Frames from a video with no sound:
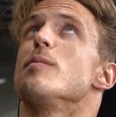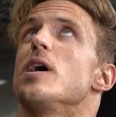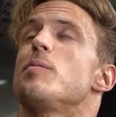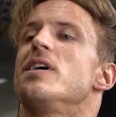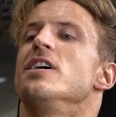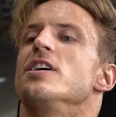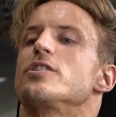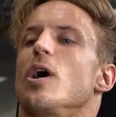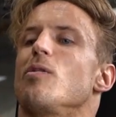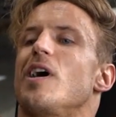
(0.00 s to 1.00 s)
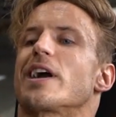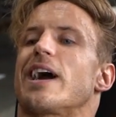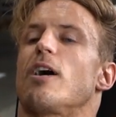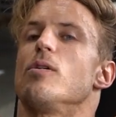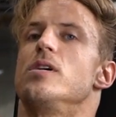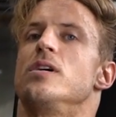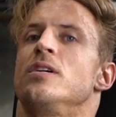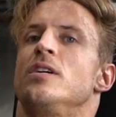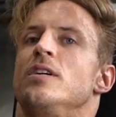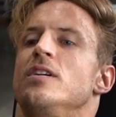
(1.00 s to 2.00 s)
up, don't walk out.
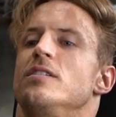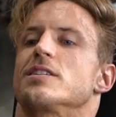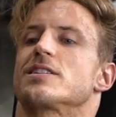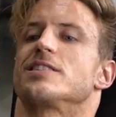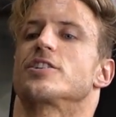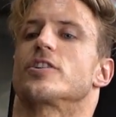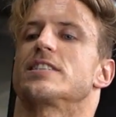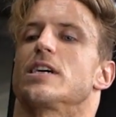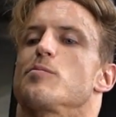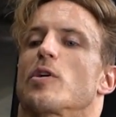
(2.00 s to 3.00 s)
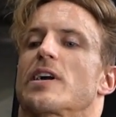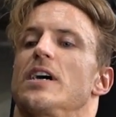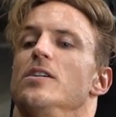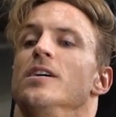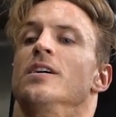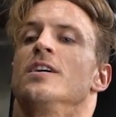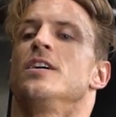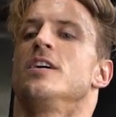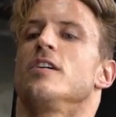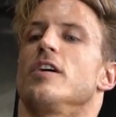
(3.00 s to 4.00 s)
This isn't a tricep workout.
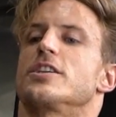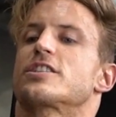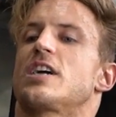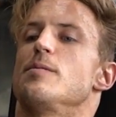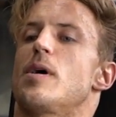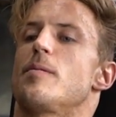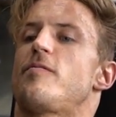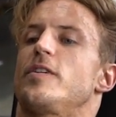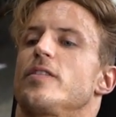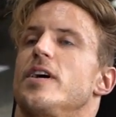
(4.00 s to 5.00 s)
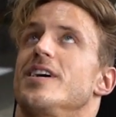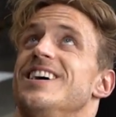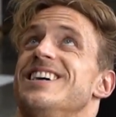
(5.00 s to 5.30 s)
And just come up, feel the